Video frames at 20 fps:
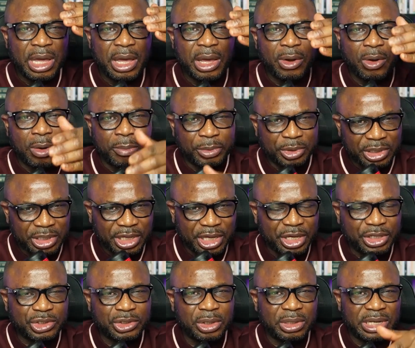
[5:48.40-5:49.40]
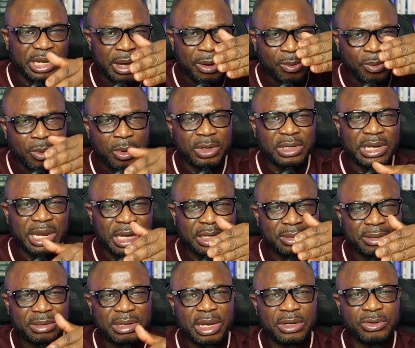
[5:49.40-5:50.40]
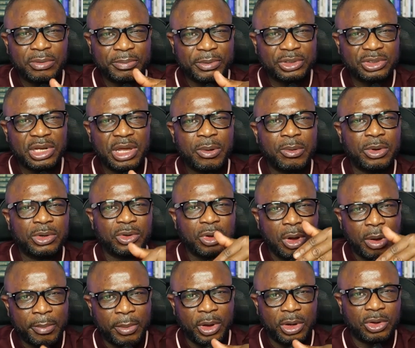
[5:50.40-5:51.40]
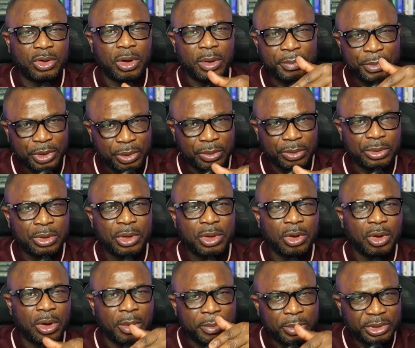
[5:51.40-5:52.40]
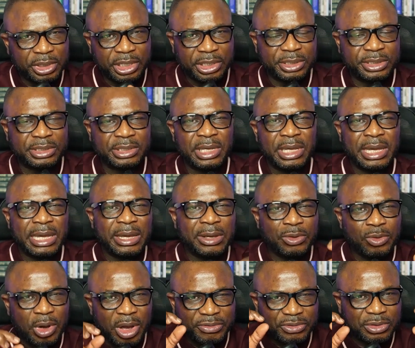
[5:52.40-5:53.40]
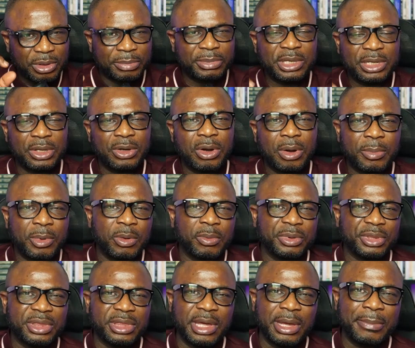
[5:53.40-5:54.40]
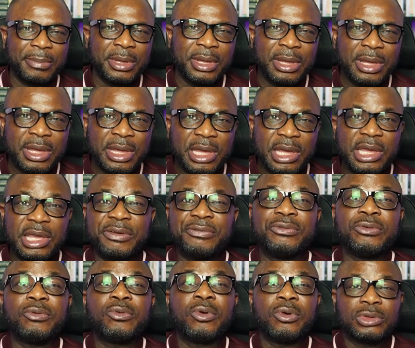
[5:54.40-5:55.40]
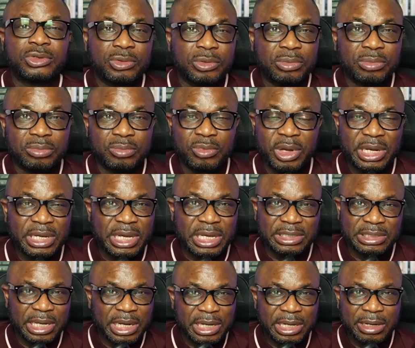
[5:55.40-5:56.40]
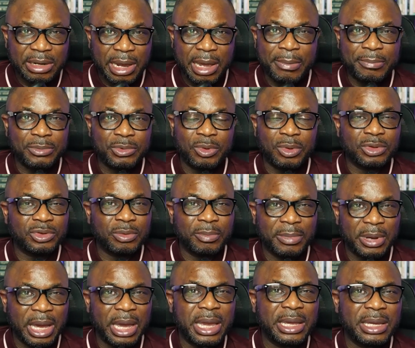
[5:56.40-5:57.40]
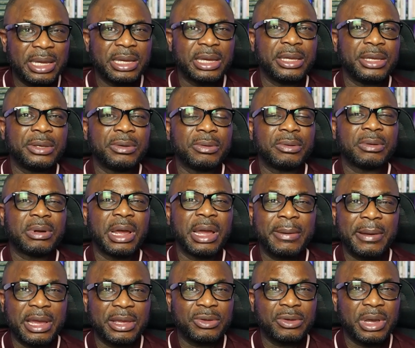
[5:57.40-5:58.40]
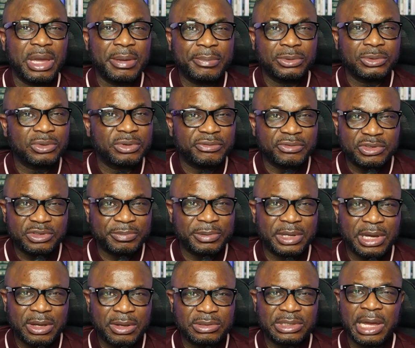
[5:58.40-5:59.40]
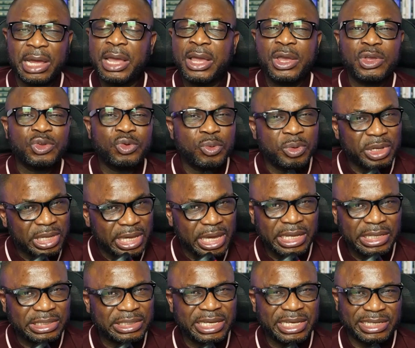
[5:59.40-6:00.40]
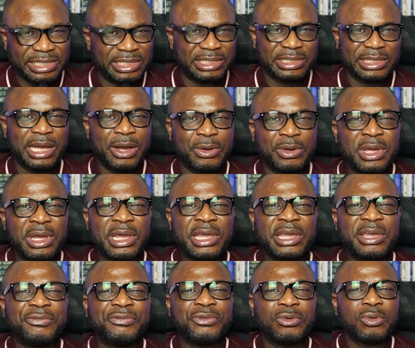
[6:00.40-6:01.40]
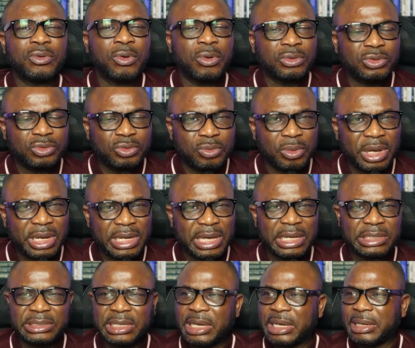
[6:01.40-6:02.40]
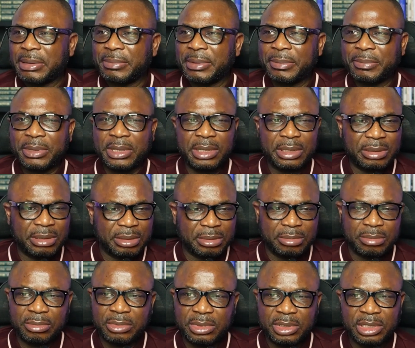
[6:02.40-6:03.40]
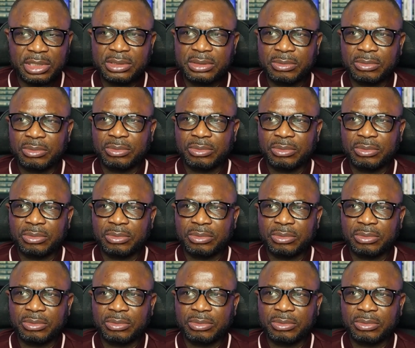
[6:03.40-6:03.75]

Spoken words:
communication. That word, that operational word, communist. You have something in common with them. If you go to where they are selling ram, you want to buy ram, and you are able to even speak Hausa, you will get a discount. If you go to where they are selling maybe this